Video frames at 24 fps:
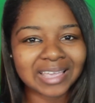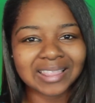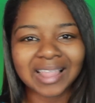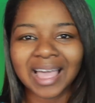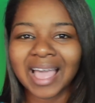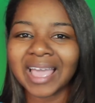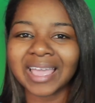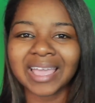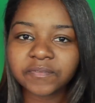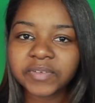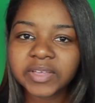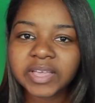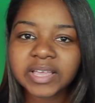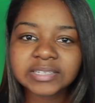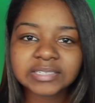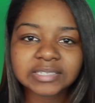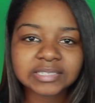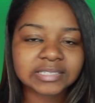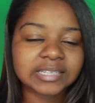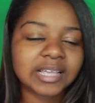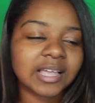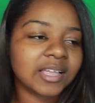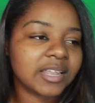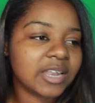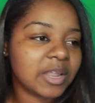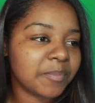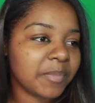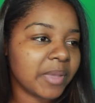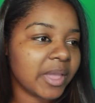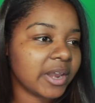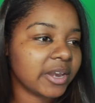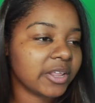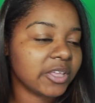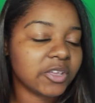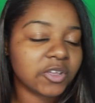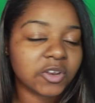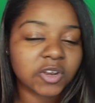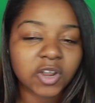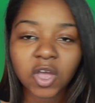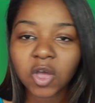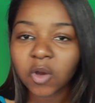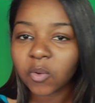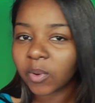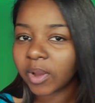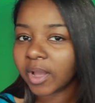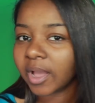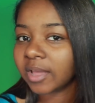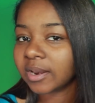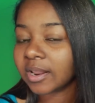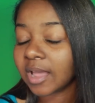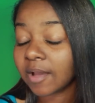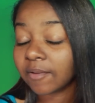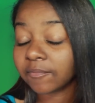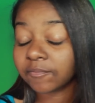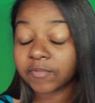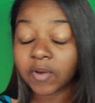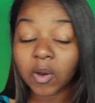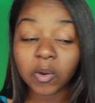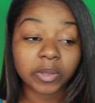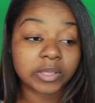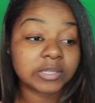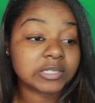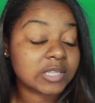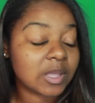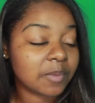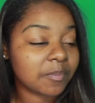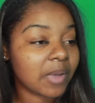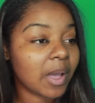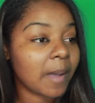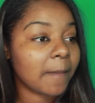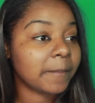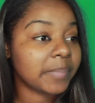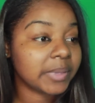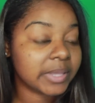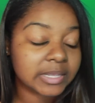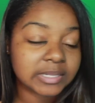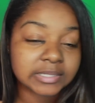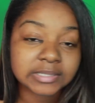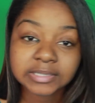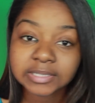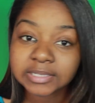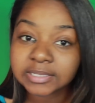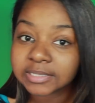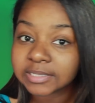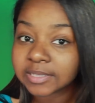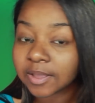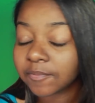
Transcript: Like, Fizz is telling Amanda, you know what? I'm focused on my business.